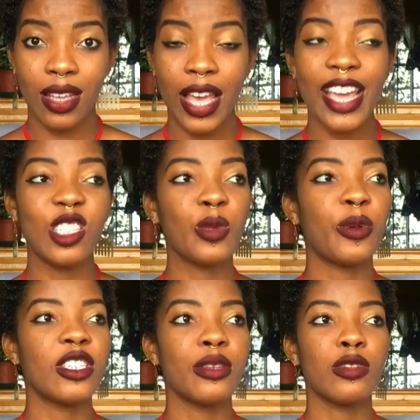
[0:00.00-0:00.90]
It's
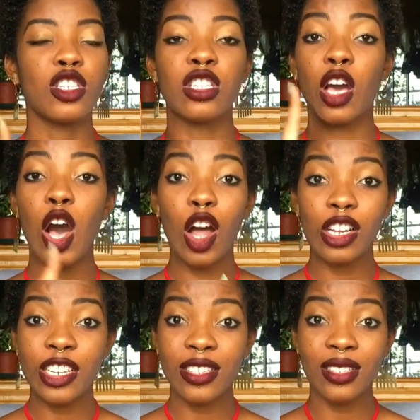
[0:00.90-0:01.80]
pretty much the
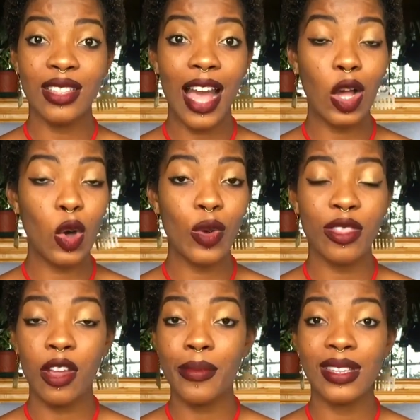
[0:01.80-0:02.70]
colors that go with
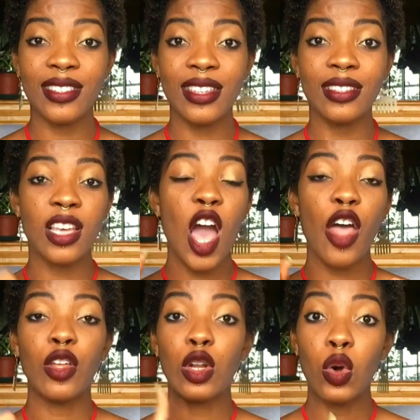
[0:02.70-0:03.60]
your business,
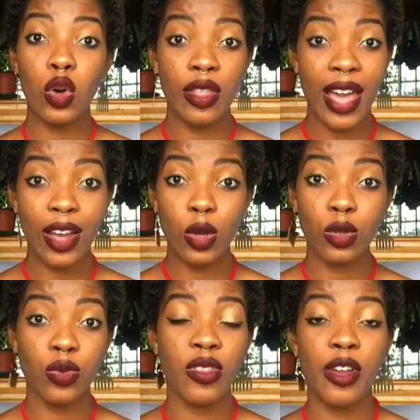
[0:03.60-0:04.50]
the logo that goes
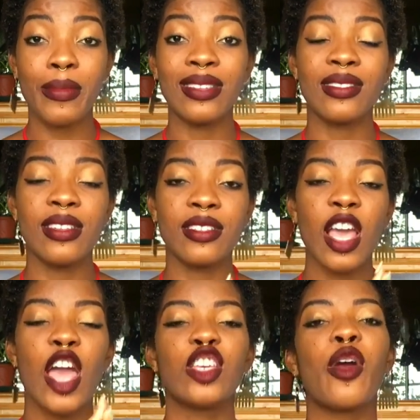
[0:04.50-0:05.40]
with your business,
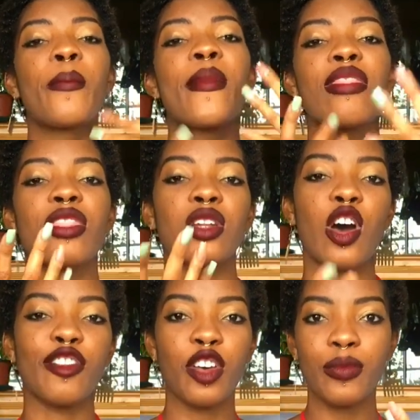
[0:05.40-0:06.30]
your method
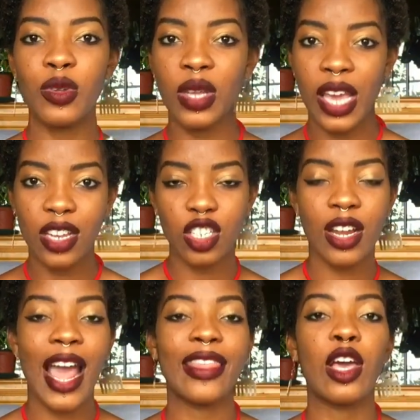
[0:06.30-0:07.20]
of communication,
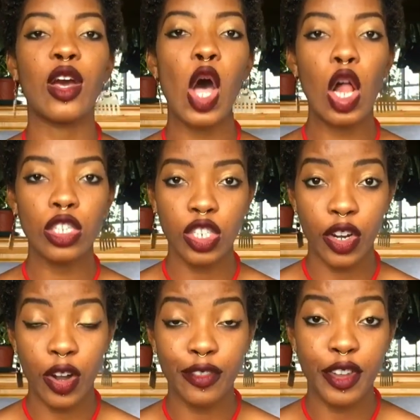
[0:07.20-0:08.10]
and the culture
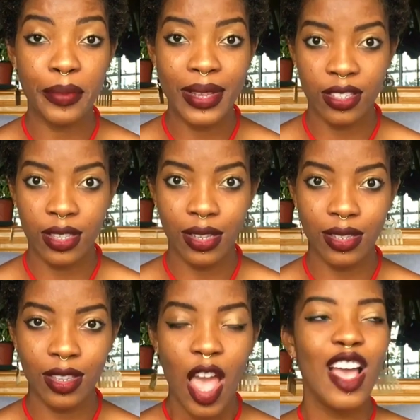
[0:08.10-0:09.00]
of your
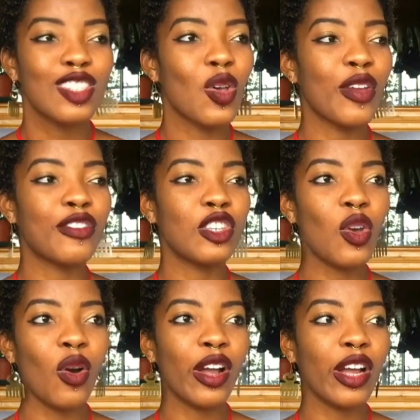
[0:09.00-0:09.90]
business. So if
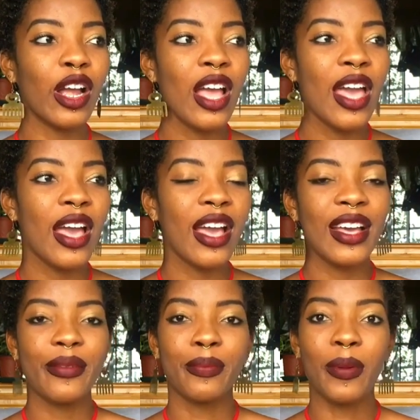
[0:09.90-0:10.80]
you're
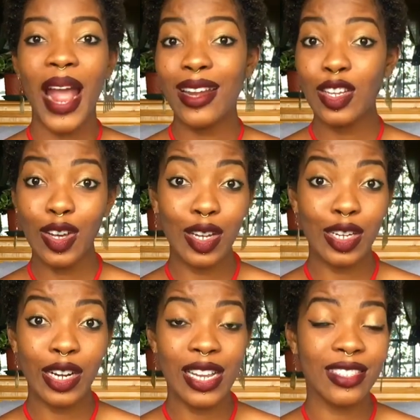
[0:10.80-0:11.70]
brand
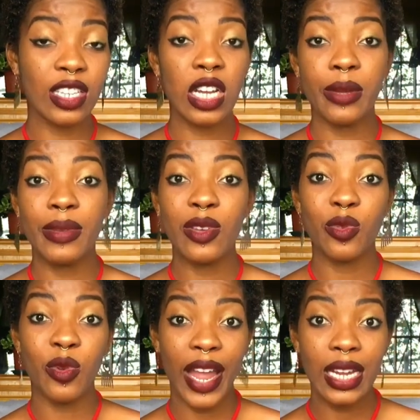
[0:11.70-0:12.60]
color is going to be
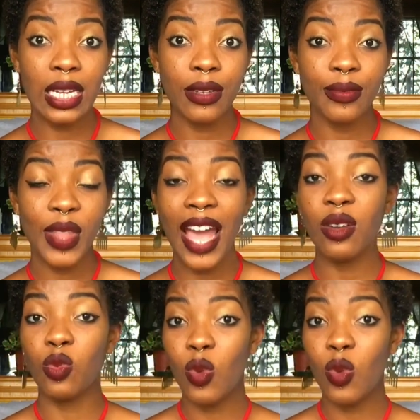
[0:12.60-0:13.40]
red and